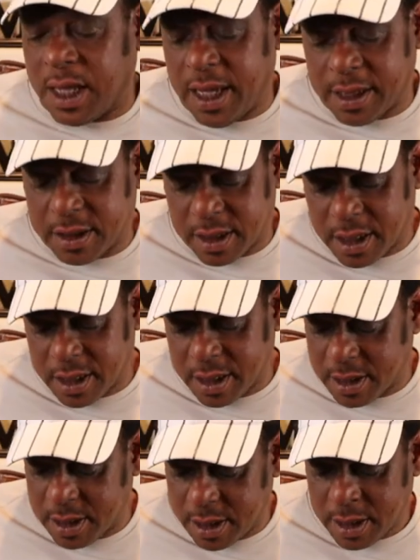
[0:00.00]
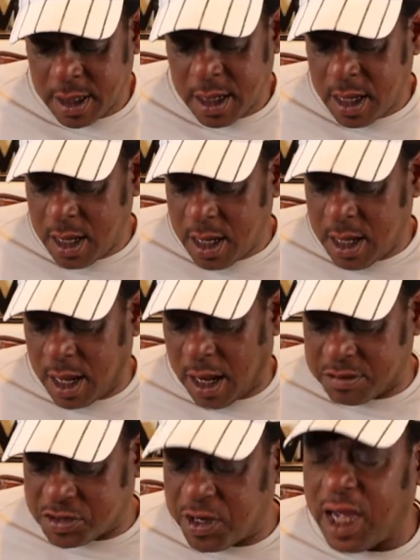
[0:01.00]
it
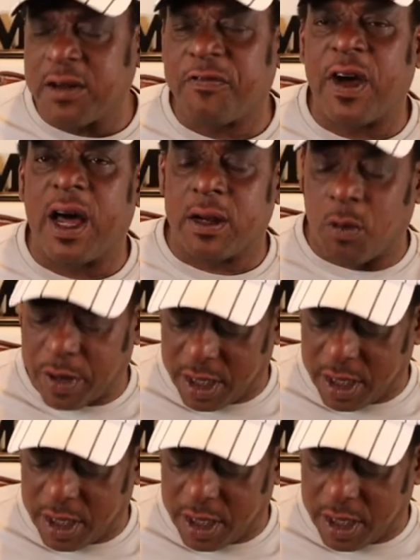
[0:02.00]
I was trying to find a